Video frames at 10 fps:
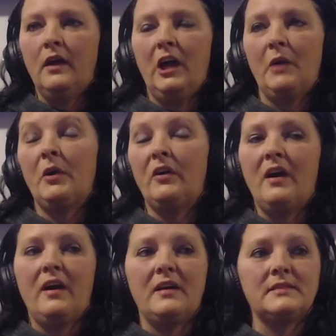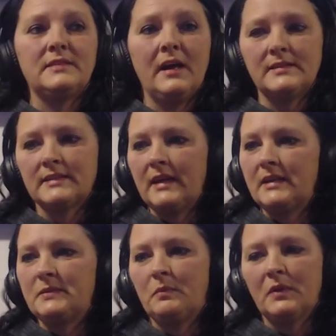MRIs, head
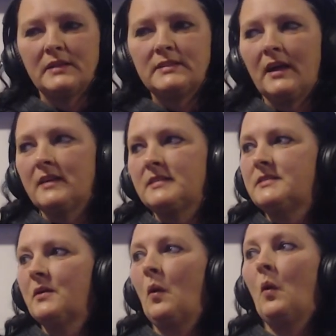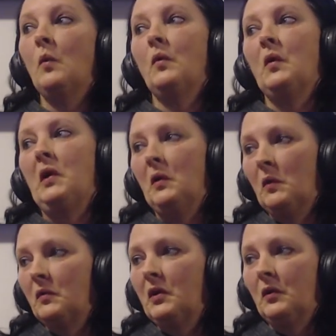scans, blood tests over and
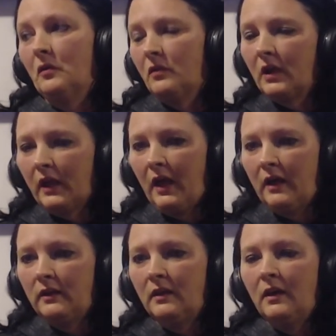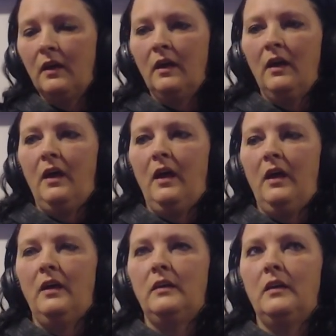over and over again.
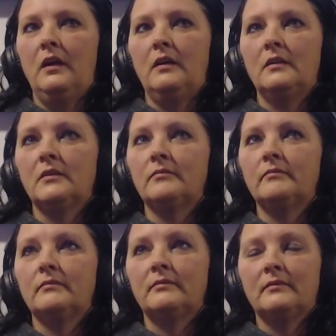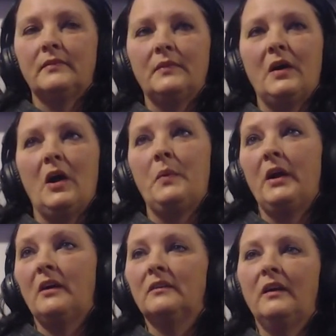And
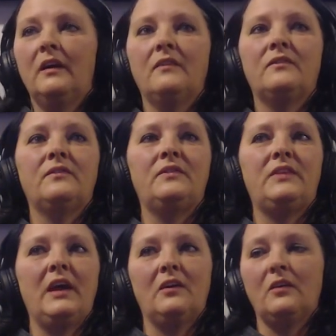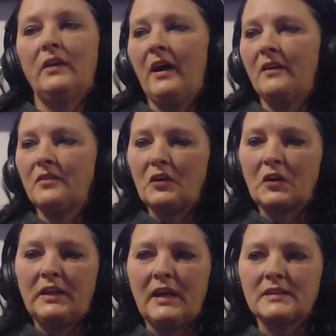apparently, if they don't have her
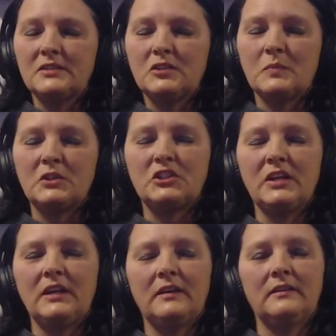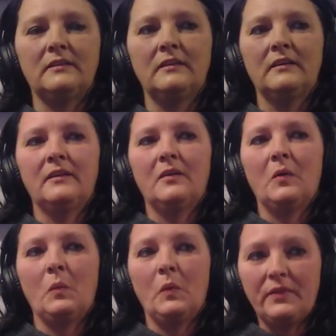connected to a machine
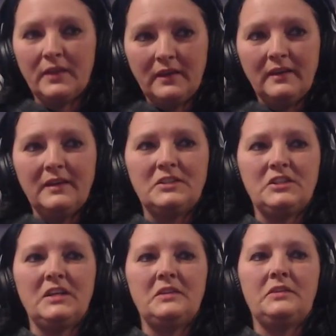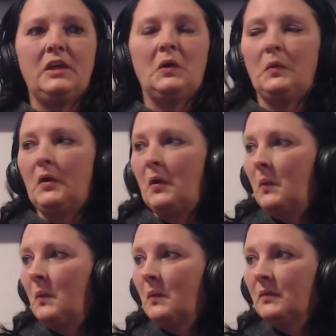with an EEG, they don't
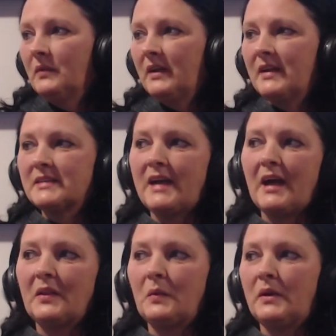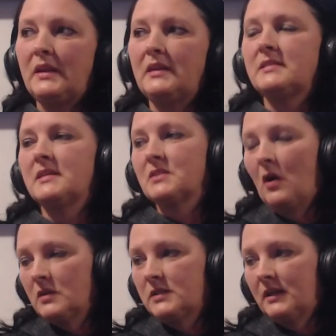know exactly what it is that's
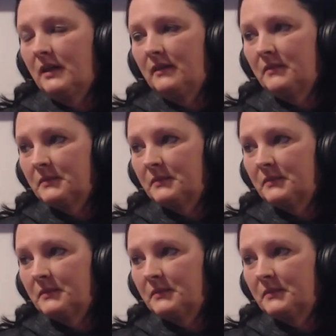causing it.